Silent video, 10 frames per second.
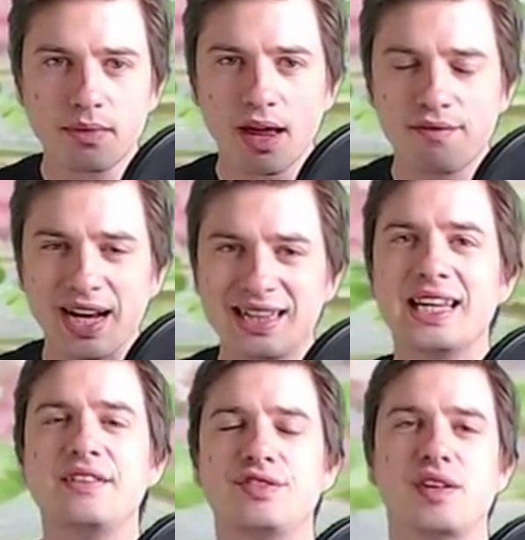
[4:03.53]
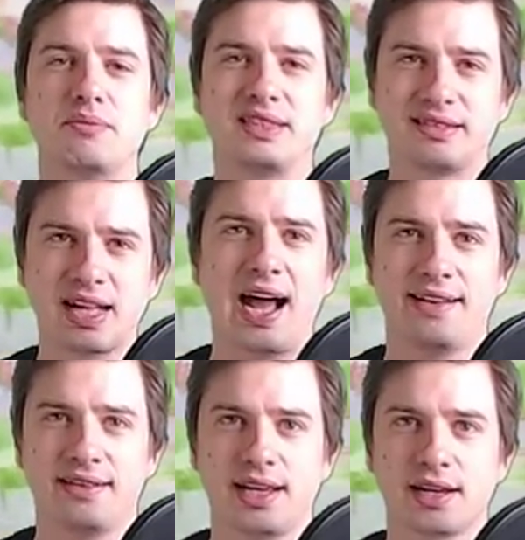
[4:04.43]
that leaves them
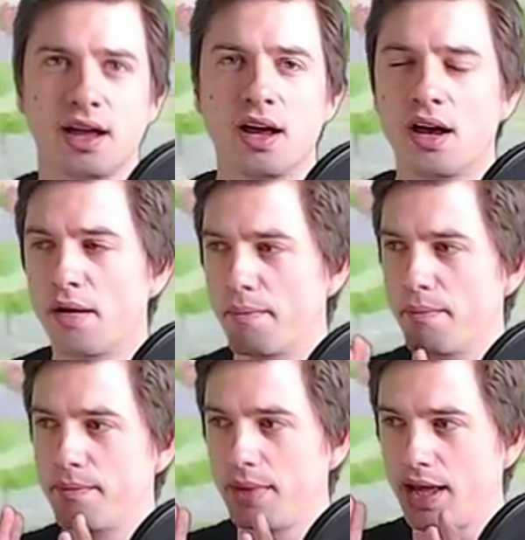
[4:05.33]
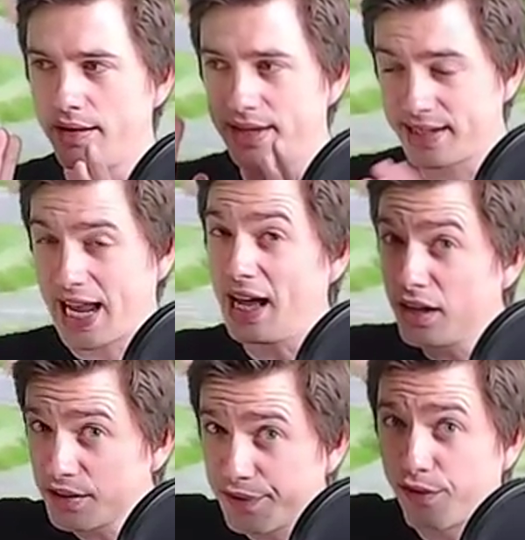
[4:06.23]
standing. It
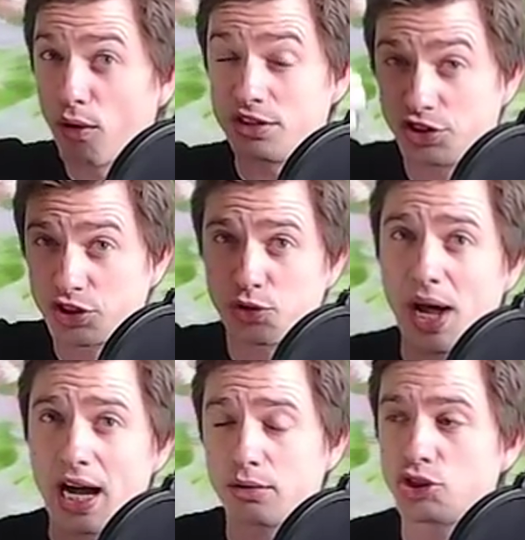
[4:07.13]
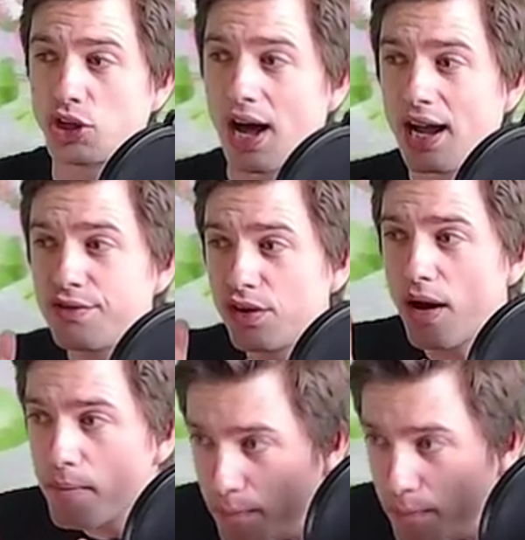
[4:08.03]
cannot force crouch, either on